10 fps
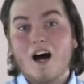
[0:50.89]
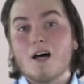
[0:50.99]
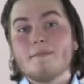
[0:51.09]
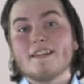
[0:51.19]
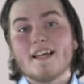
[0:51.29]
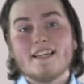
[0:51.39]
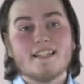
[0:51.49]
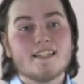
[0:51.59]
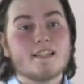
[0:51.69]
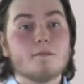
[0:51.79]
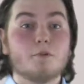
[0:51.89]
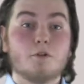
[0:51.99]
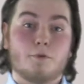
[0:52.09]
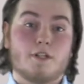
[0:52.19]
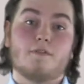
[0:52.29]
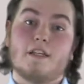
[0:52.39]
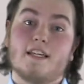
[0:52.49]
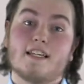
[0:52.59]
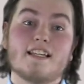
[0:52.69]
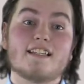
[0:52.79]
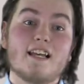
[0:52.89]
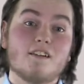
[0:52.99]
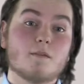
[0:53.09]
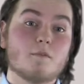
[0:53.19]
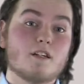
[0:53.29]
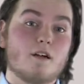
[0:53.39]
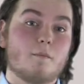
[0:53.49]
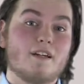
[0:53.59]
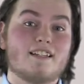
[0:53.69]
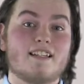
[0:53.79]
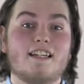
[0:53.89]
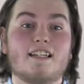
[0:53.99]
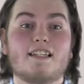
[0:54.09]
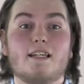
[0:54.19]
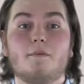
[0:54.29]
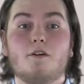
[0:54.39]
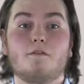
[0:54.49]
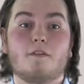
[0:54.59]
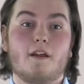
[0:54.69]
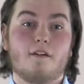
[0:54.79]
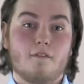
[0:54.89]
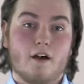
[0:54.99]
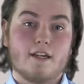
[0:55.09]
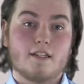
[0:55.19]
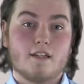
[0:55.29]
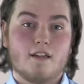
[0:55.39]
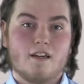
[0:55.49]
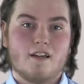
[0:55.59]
Arm licenses the blueprints for these and sells them to companies that need a CPU for their device.